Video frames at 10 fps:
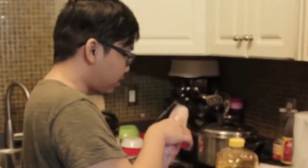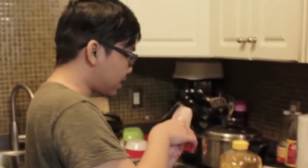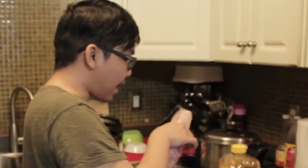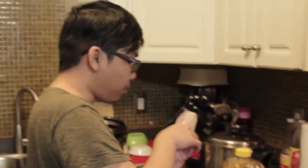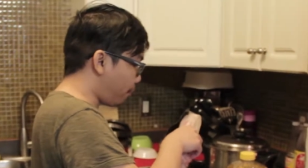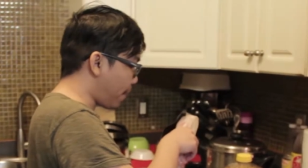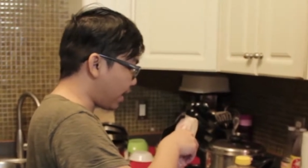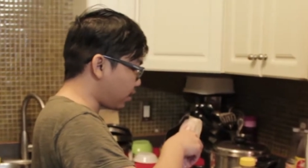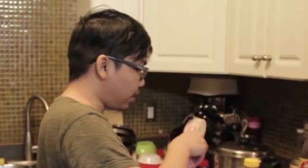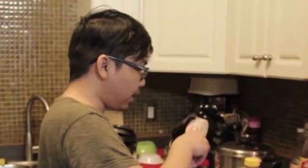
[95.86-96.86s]
slab of
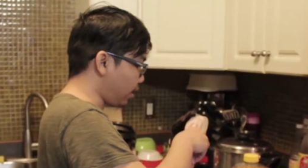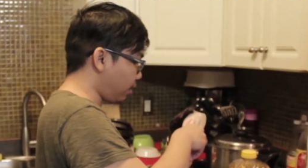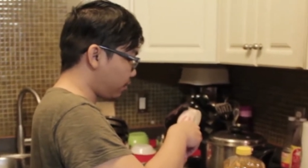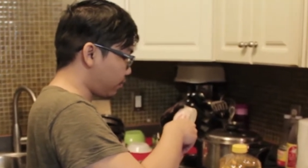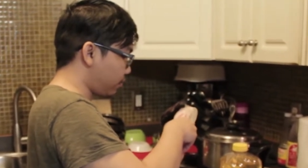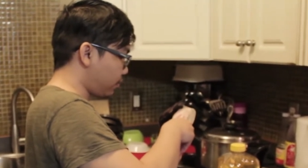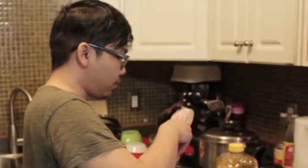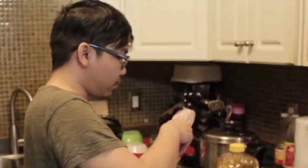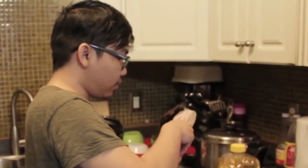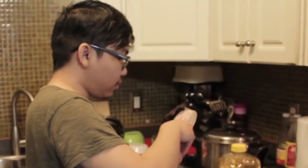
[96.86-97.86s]
bacon here.
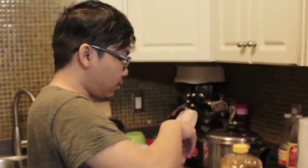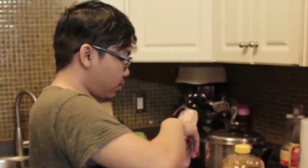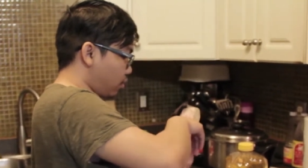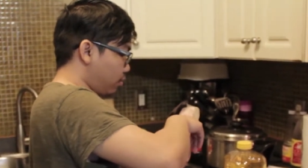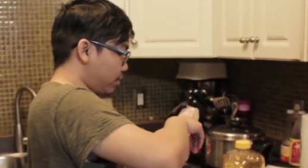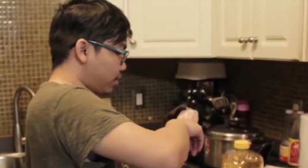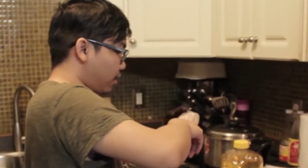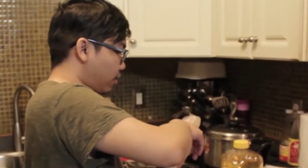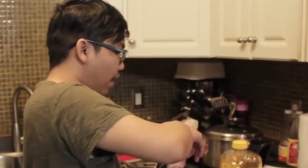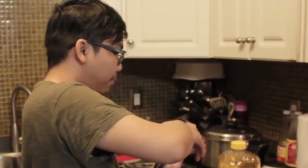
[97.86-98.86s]
So I'm just
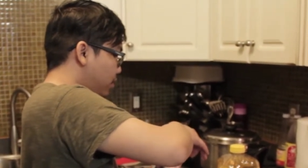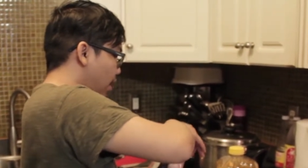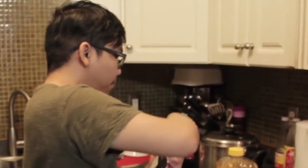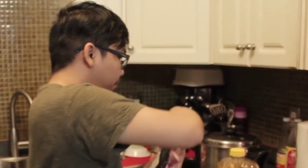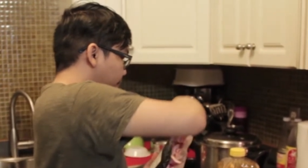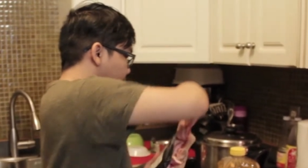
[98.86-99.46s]
gonna grab some.